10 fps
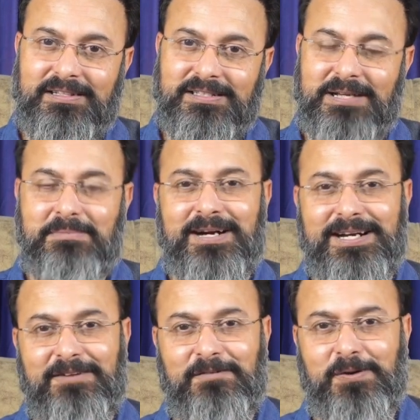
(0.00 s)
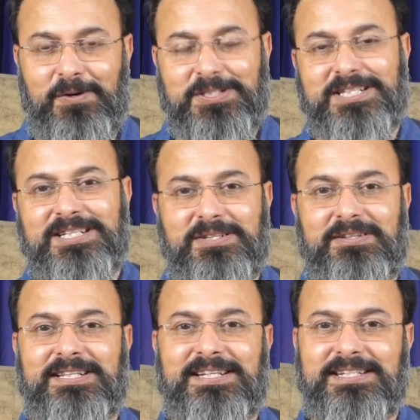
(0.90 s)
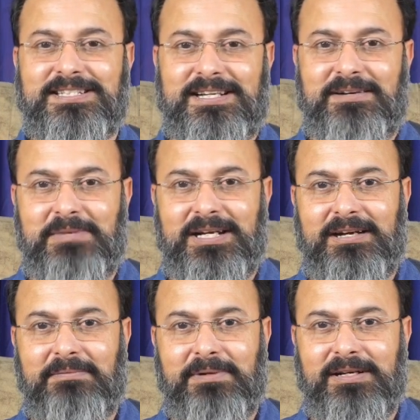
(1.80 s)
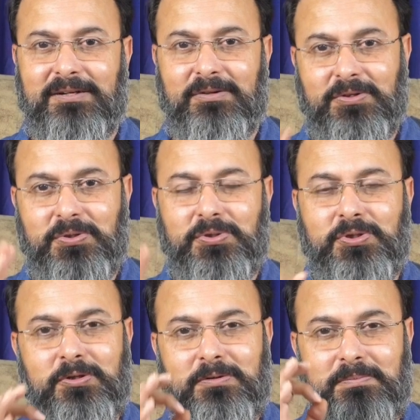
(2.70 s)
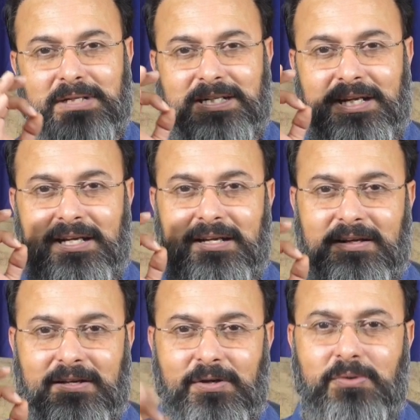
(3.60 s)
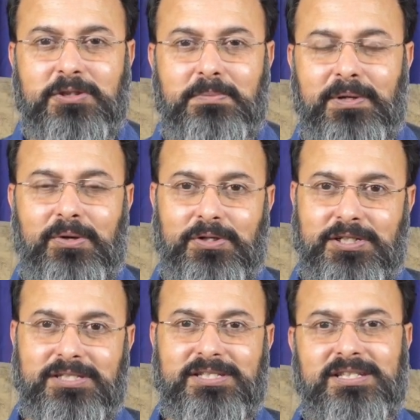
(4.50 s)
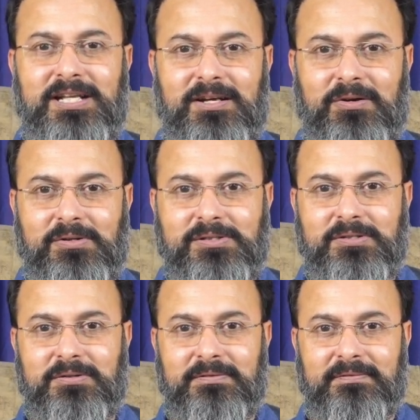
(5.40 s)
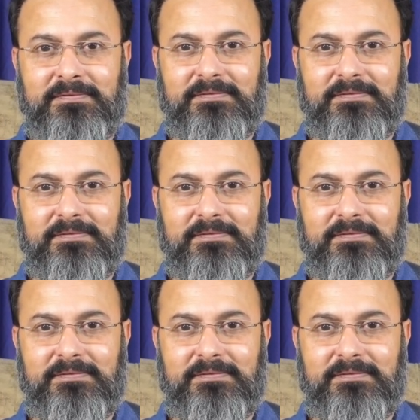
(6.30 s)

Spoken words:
some kind of losses and things coming up. So you should be taking huge precautions there also.